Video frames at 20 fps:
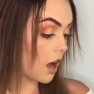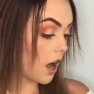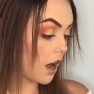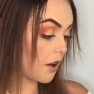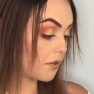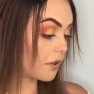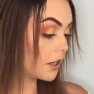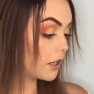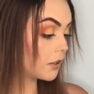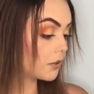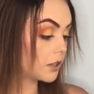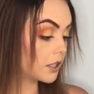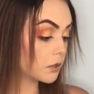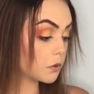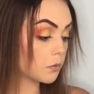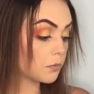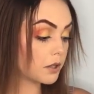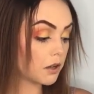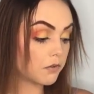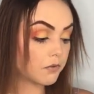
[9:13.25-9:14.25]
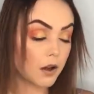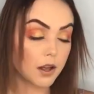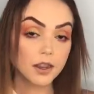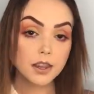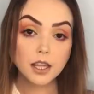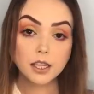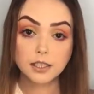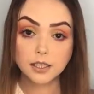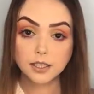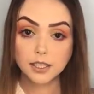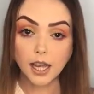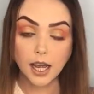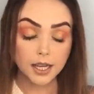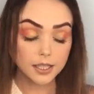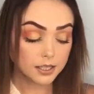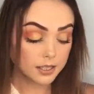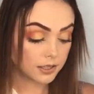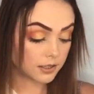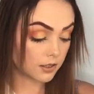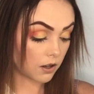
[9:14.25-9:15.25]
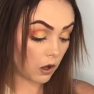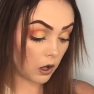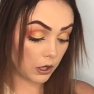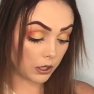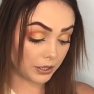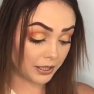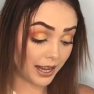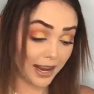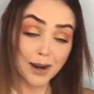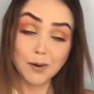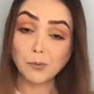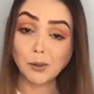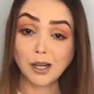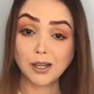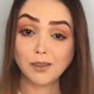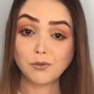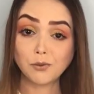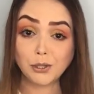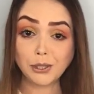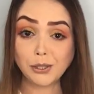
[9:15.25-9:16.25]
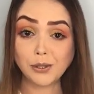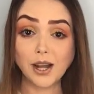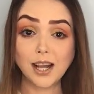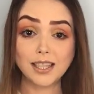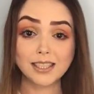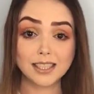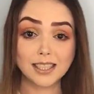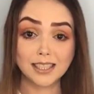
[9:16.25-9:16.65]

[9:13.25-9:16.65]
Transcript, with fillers: I figured this will be a fun thing to test on camera for you guys.